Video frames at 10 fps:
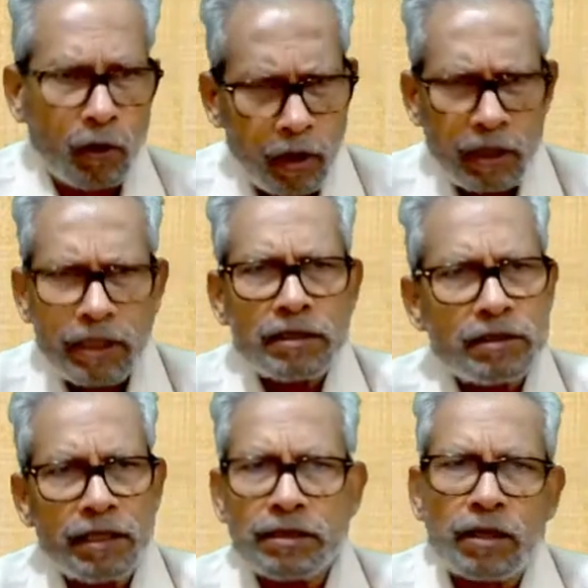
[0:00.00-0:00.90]
All these
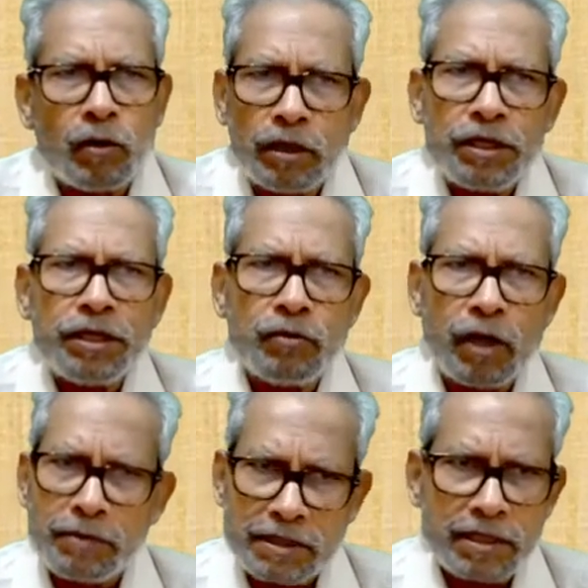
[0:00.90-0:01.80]
things are already we
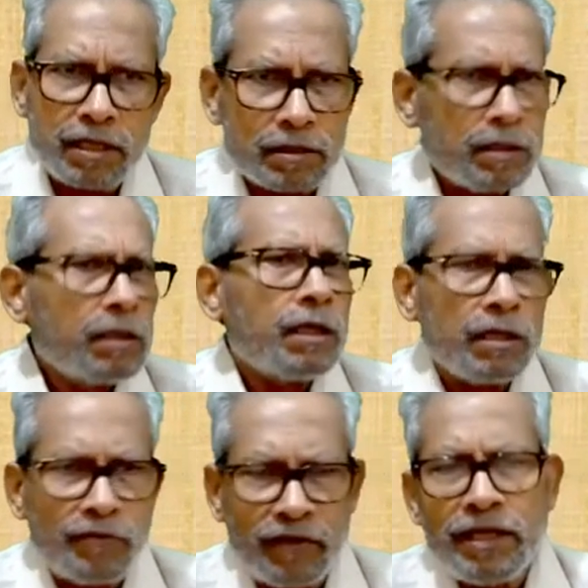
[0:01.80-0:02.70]
have discussed
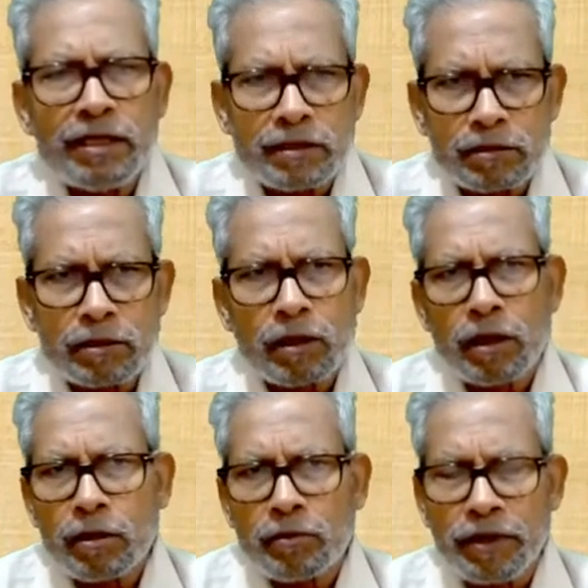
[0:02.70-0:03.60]
in the various
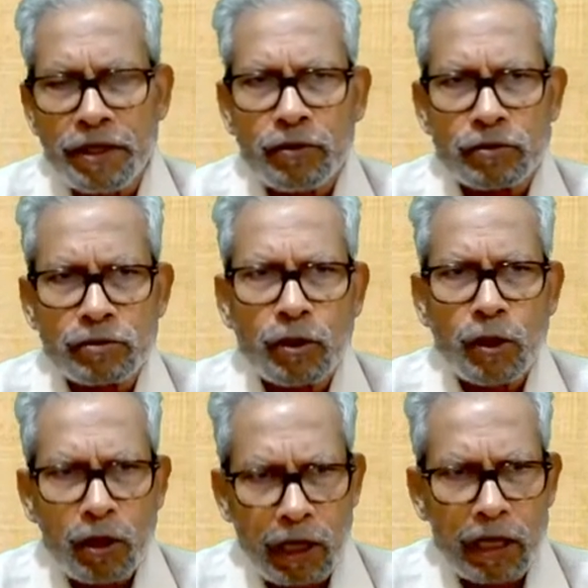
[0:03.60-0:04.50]
videos
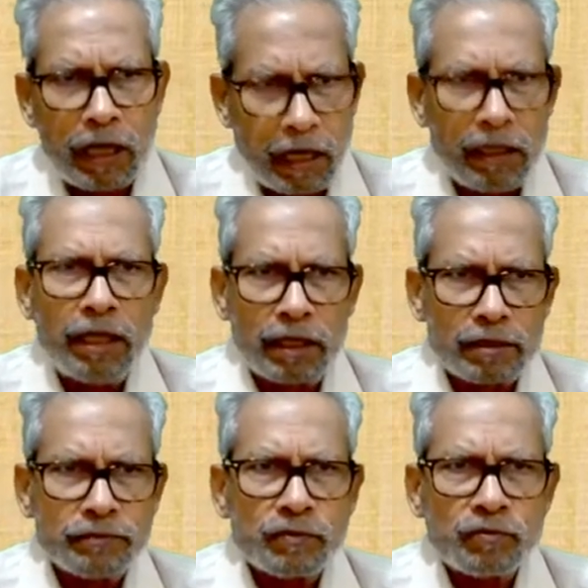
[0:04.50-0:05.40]

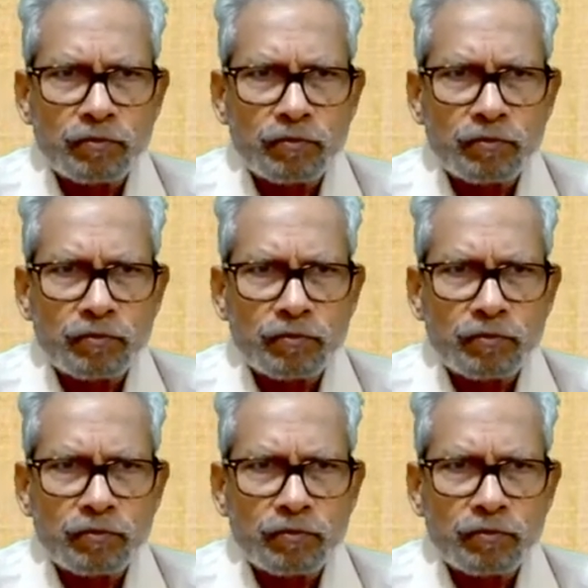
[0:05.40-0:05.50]
earlier.